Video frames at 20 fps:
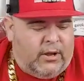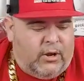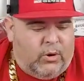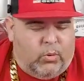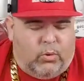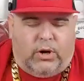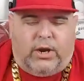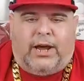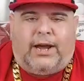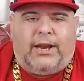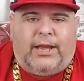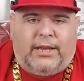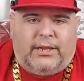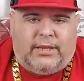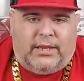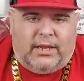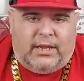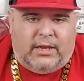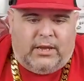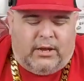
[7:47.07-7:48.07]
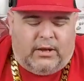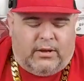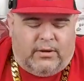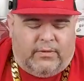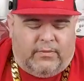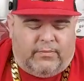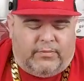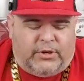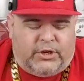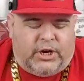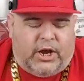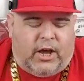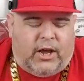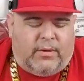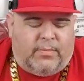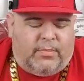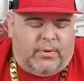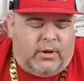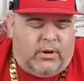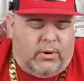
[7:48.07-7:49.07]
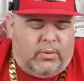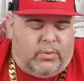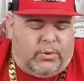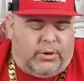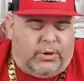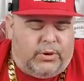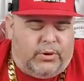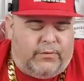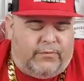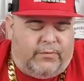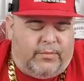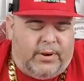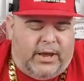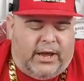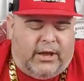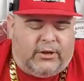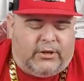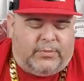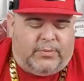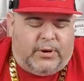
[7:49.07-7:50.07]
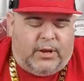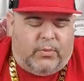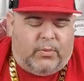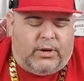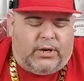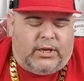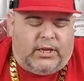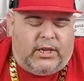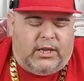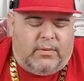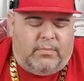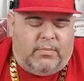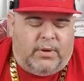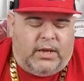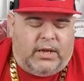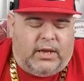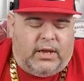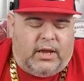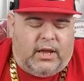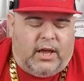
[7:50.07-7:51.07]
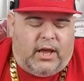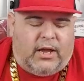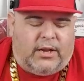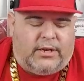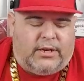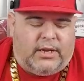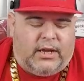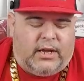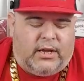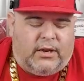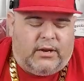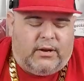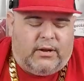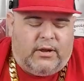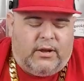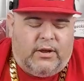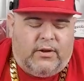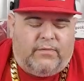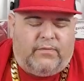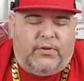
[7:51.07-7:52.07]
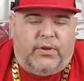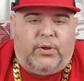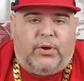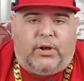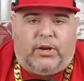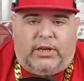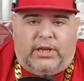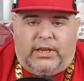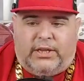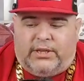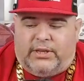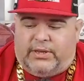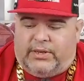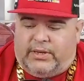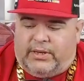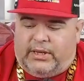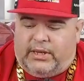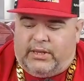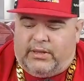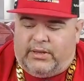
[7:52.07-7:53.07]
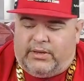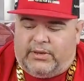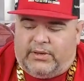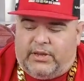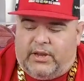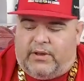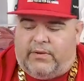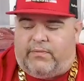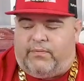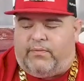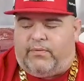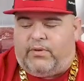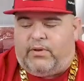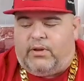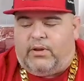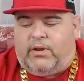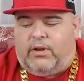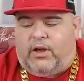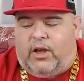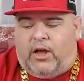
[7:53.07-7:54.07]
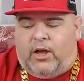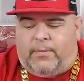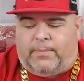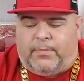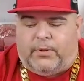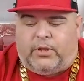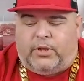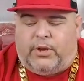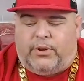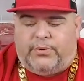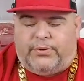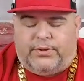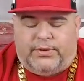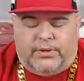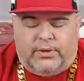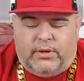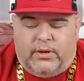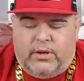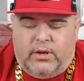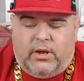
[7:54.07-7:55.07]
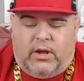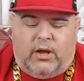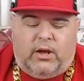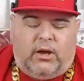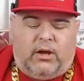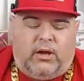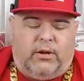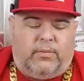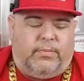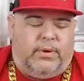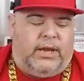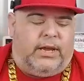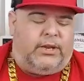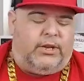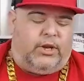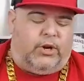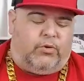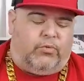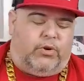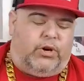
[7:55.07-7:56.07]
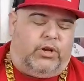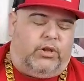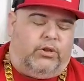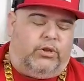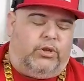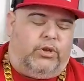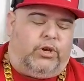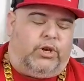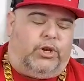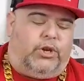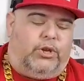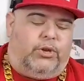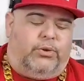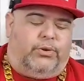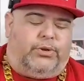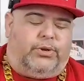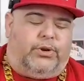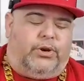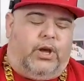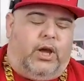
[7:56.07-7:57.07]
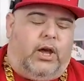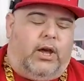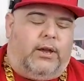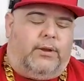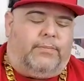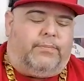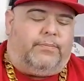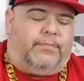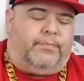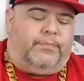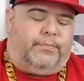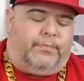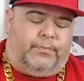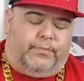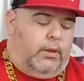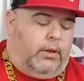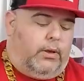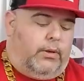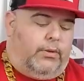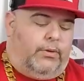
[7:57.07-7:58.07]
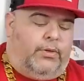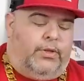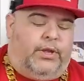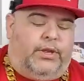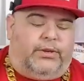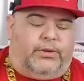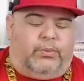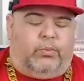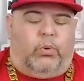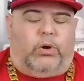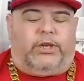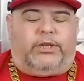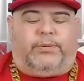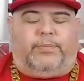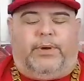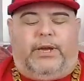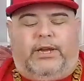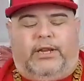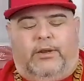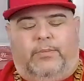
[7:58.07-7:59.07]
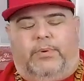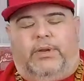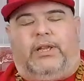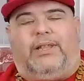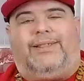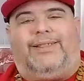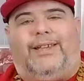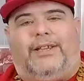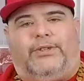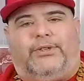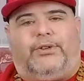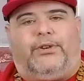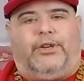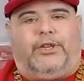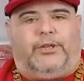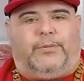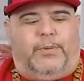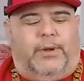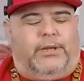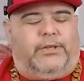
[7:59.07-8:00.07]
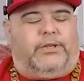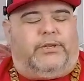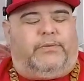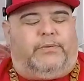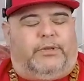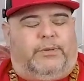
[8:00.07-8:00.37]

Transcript: we're not at the shop. We're doing it from the house, but I want to keep making content for you all to get to see the stuff up close. And the grill you can use or not. This was made to be a lesser expensive